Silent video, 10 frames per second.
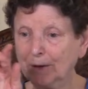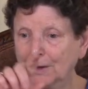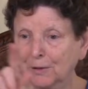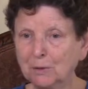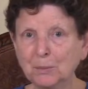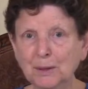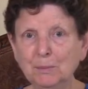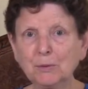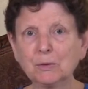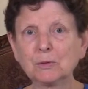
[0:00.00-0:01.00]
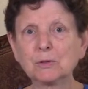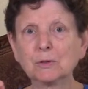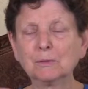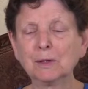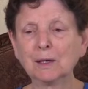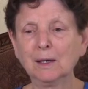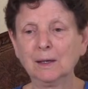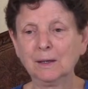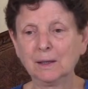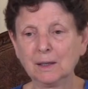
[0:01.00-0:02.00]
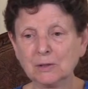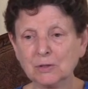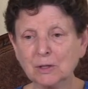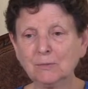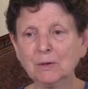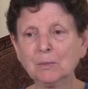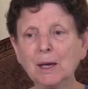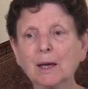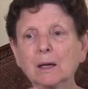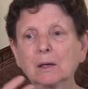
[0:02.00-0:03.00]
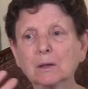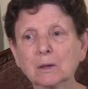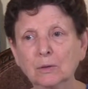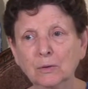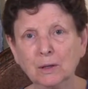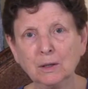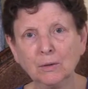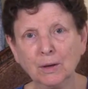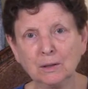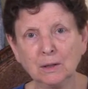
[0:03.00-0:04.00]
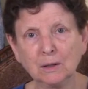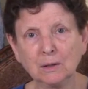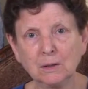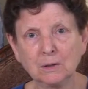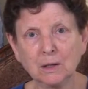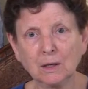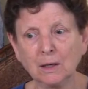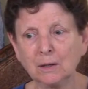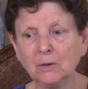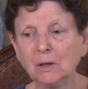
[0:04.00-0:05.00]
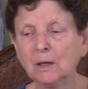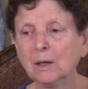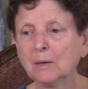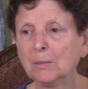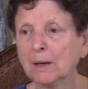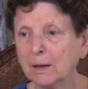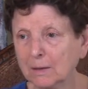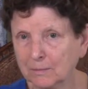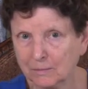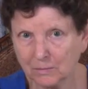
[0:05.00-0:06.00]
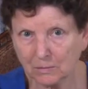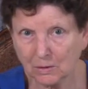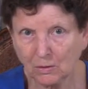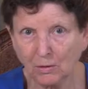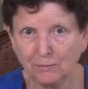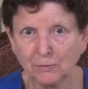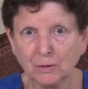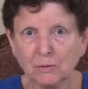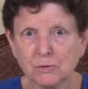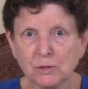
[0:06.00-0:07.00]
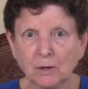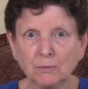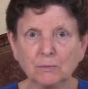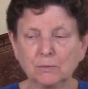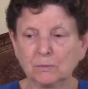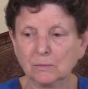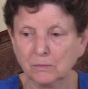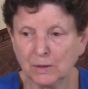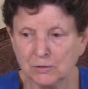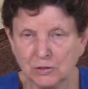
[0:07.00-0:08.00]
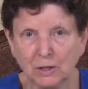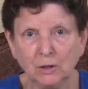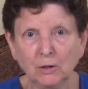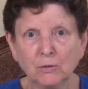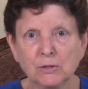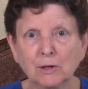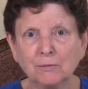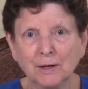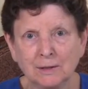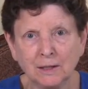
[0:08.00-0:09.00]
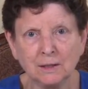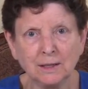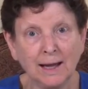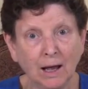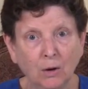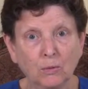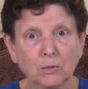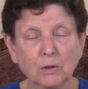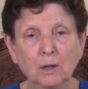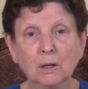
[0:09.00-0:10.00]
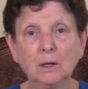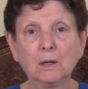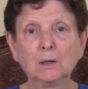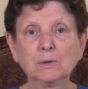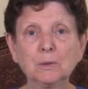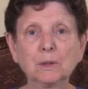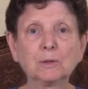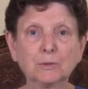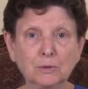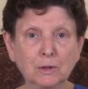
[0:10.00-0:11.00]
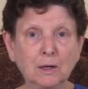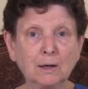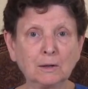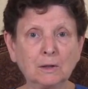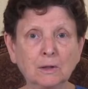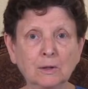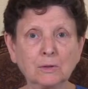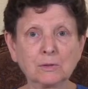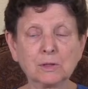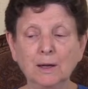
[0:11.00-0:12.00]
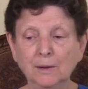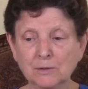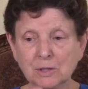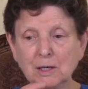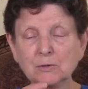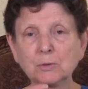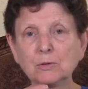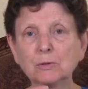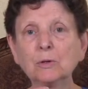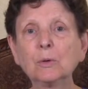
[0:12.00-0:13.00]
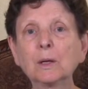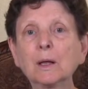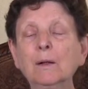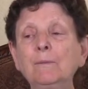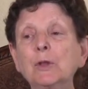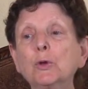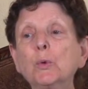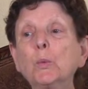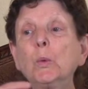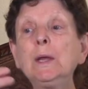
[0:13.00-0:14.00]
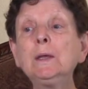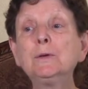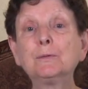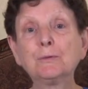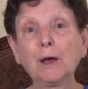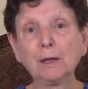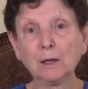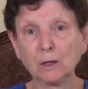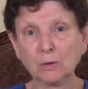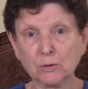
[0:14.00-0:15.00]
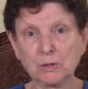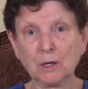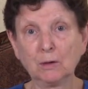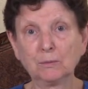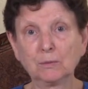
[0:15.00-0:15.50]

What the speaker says: other people you're serving. It's giving back your ego identity to God by offering yourself, extending your self-identity out to include the God in others. See, that's what you're doing. You're redefining yourself,